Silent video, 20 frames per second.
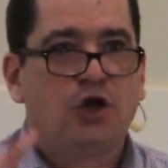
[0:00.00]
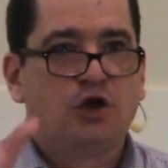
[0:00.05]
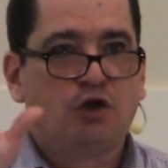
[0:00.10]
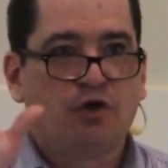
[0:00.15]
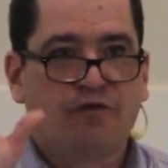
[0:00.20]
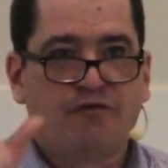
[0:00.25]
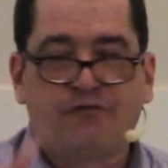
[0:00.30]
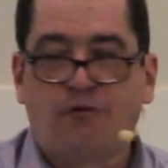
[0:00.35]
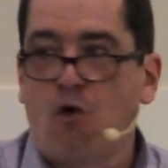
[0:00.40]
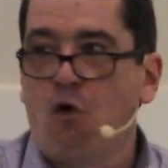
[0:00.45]

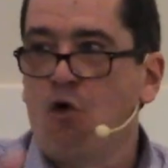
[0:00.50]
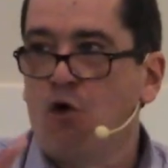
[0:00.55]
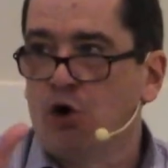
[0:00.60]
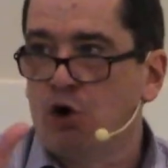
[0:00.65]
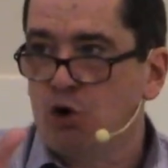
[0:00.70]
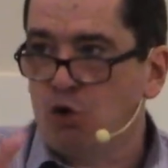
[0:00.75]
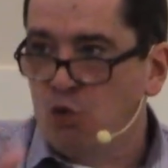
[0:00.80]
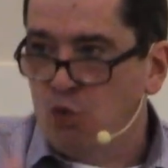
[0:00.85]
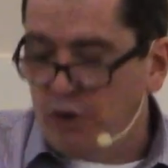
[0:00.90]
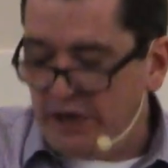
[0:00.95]
the
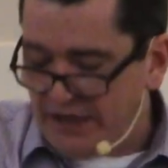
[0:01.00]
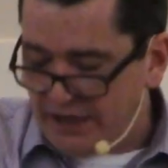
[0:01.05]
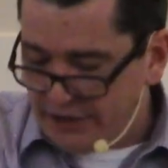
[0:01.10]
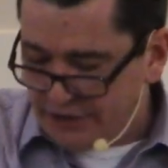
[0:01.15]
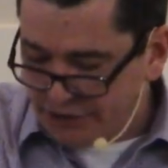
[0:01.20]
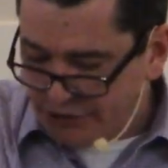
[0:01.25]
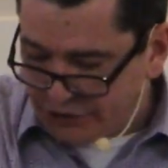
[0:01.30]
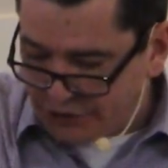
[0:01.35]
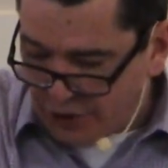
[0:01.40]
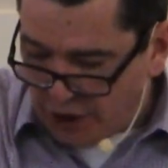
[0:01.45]
four
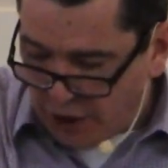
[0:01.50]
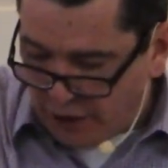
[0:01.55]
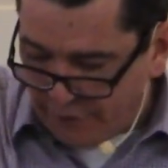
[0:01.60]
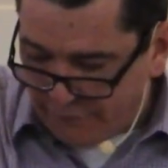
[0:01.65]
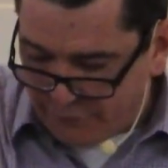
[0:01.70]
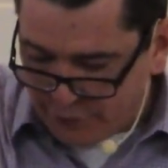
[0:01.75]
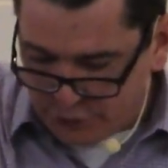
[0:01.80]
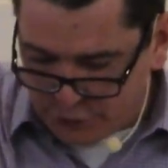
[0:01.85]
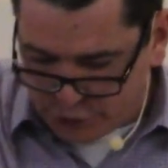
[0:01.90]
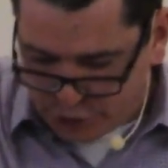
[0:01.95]
winds
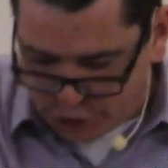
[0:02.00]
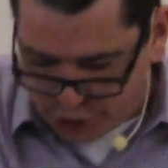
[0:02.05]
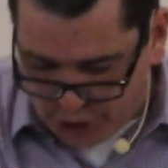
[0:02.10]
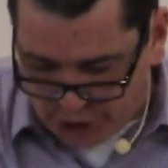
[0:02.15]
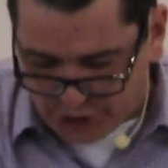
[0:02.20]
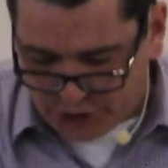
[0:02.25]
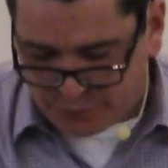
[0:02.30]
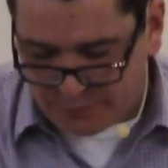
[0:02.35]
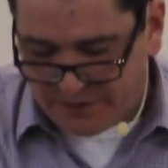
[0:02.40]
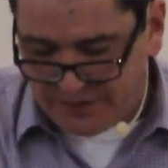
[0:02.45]
of
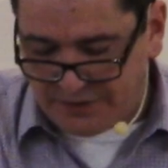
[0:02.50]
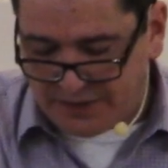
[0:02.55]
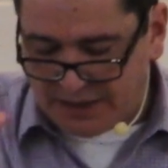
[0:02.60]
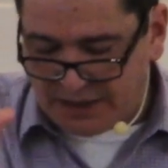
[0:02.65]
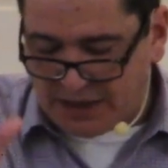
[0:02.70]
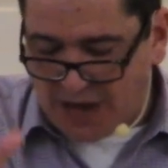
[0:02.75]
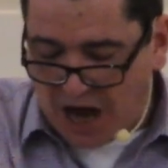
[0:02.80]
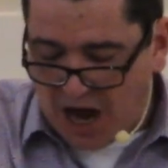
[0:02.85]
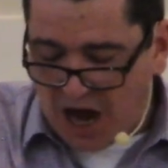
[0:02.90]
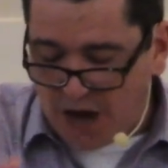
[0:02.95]
judgment
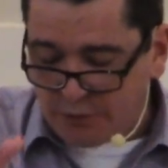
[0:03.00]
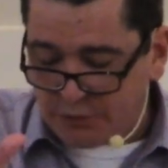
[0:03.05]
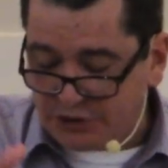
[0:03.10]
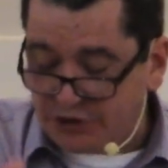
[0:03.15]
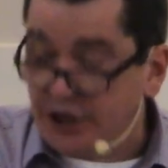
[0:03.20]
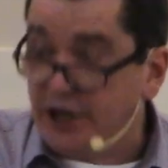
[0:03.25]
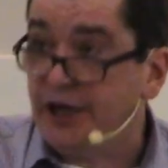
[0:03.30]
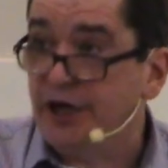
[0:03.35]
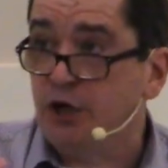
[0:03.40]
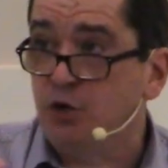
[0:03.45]
that God
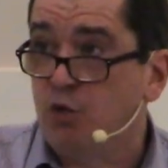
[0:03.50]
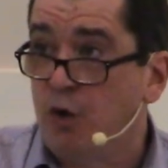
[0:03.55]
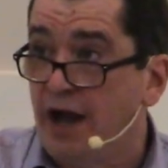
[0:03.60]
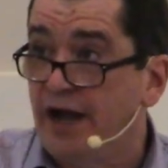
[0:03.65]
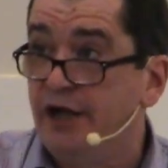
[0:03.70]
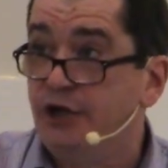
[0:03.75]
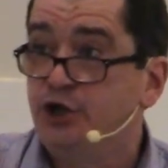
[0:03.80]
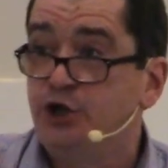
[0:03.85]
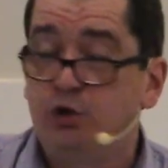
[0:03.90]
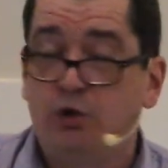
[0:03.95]
was getting
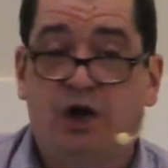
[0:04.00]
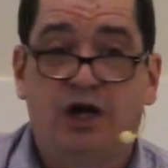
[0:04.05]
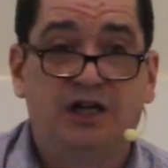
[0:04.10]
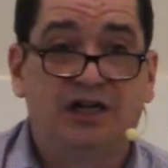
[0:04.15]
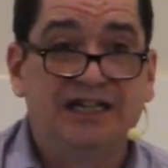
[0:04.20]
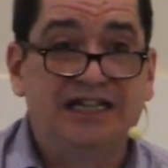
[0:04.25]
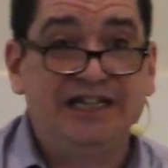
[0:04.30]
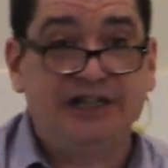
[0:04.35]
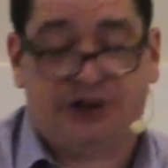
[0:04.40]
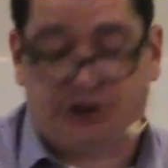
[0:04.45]
ready to
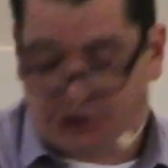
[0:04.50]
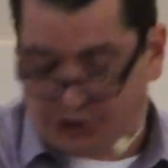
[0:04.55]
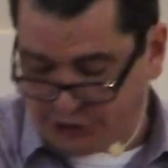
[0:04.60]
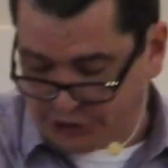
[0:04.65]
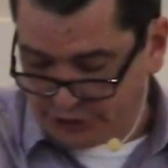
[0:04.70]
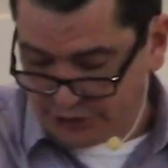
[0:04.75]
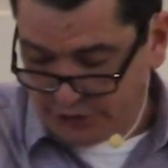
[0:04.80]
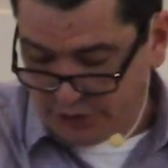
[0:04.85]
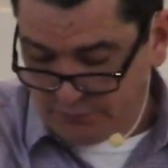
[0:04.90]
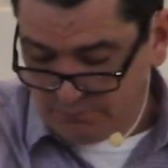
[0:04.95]

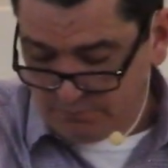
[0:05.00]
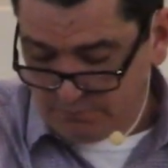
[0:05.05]
unleash.